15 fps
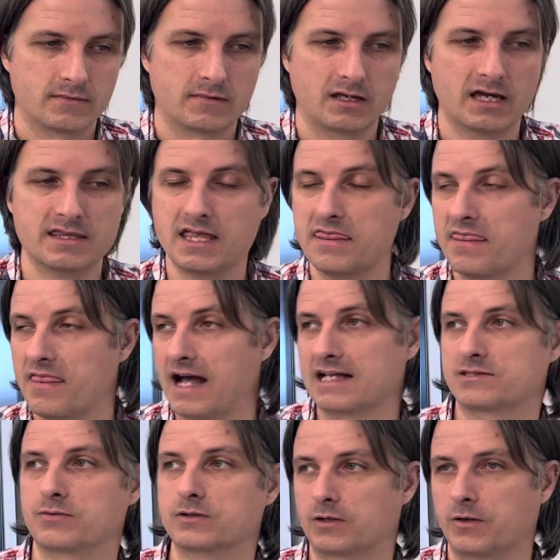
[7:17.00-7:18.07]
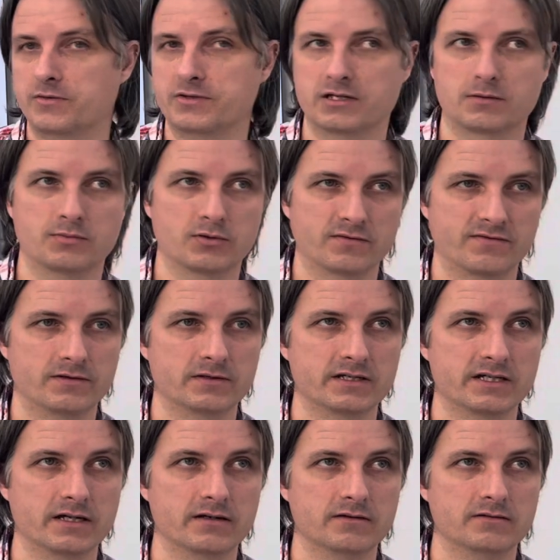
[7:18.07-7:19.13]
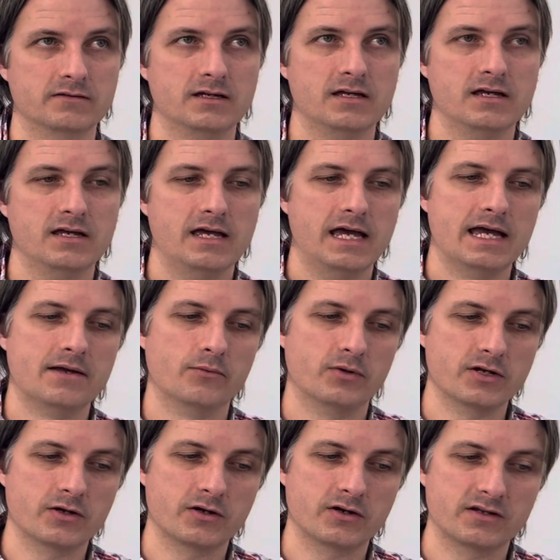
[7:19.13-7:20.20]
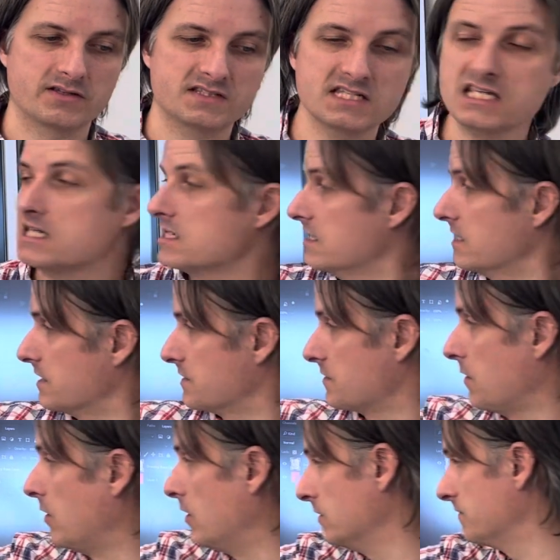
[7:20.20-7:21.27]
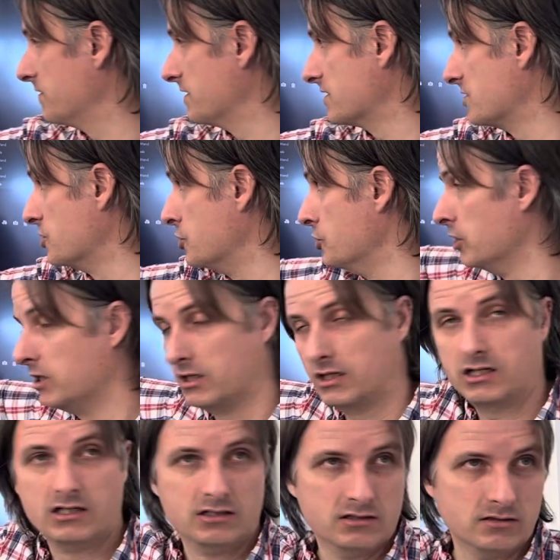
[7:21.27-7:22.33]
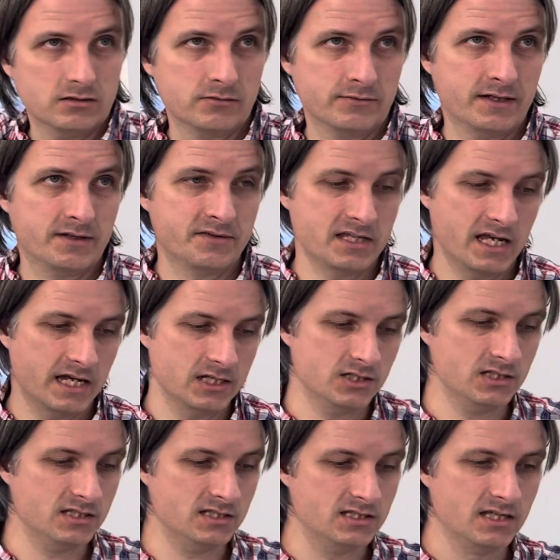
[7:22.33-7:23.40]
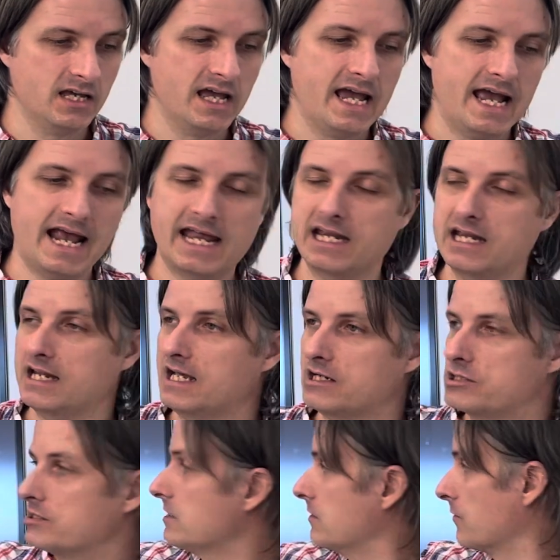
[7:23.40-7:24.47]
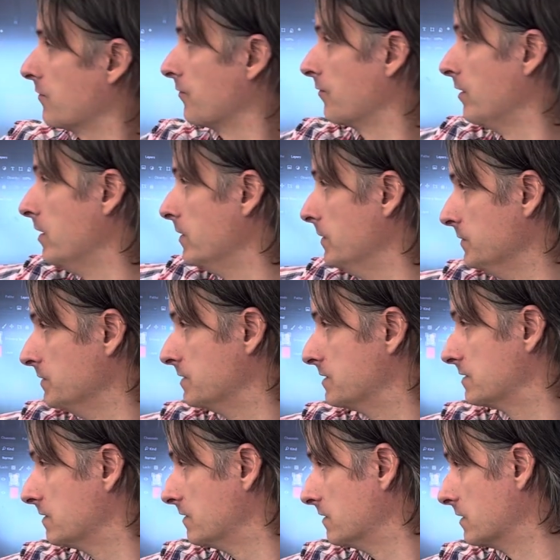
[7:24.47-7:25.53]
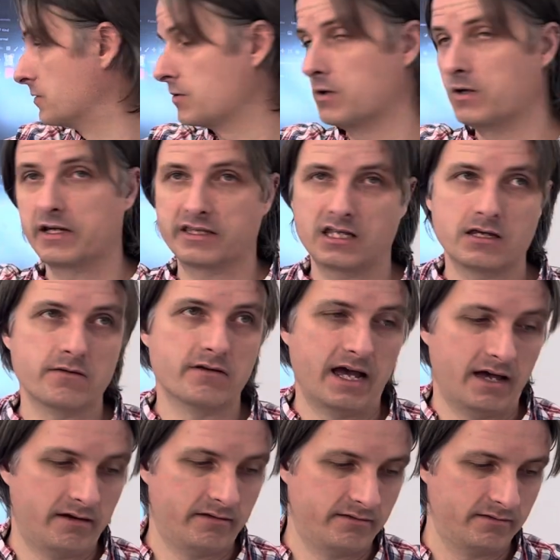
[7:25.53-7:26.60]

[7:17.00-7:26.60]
And then that's what will go in their portfolio. And what you're gonna see is all this junk around the edges, and it actually erodes the drawing that you have.